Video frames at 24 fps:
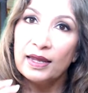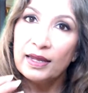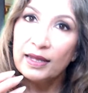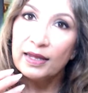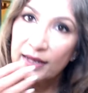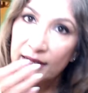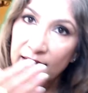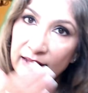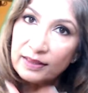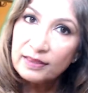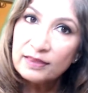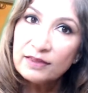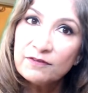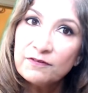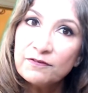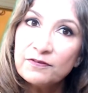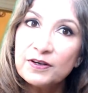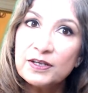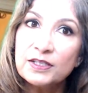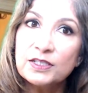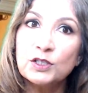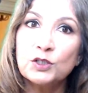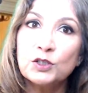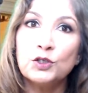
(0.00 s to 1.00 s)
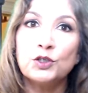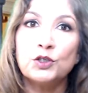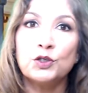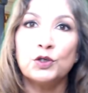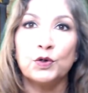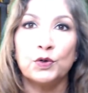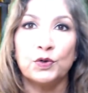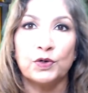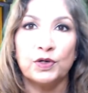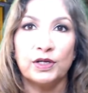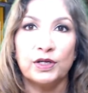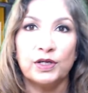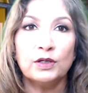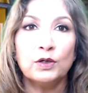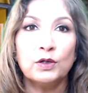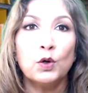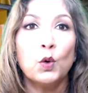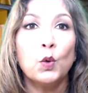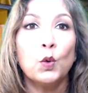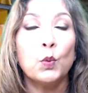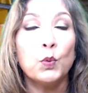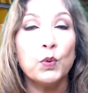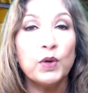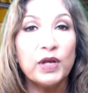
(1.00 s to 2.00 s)
In the first tutorial,
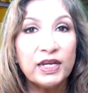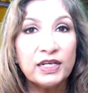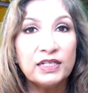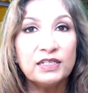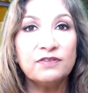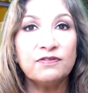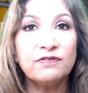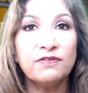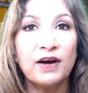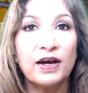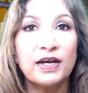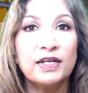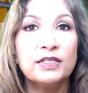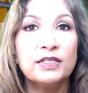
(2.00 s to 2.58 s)
we defined